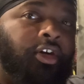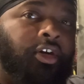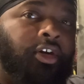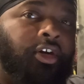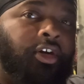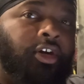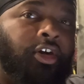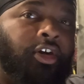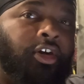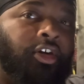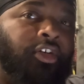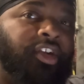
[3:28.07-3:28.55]

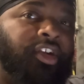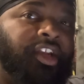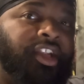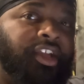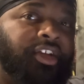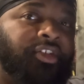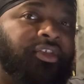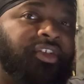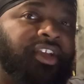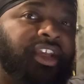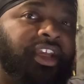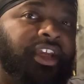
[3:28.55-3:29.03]

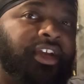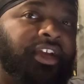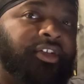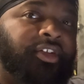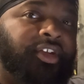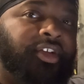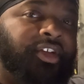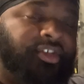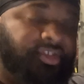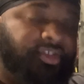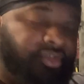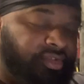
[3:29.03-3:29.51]
R&L
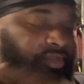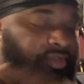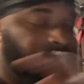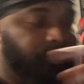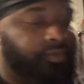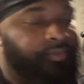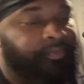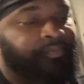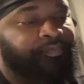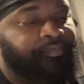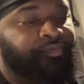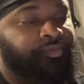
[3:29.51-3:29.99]
Carriers.
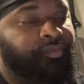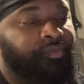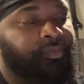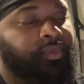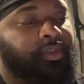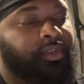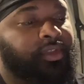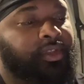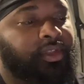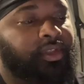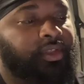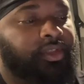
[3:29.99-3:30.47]

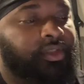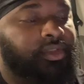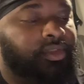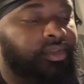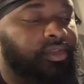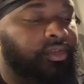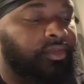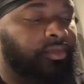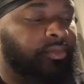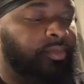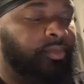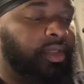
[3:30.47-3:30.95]

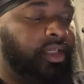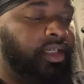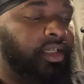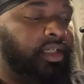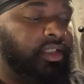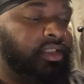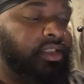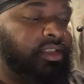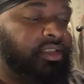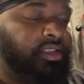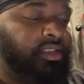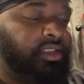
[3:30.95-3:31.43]
So, man,
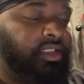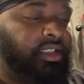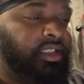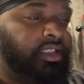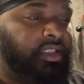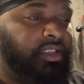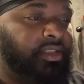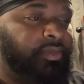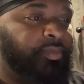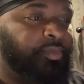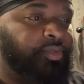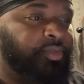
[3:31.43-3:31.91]
let's get
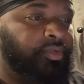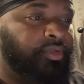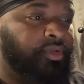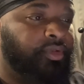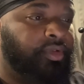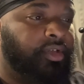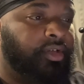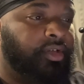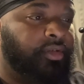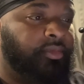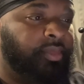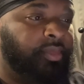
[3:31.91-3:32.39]
this pulled
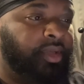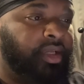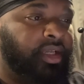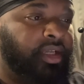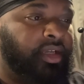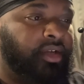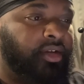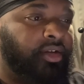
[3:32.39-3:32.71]
up, man.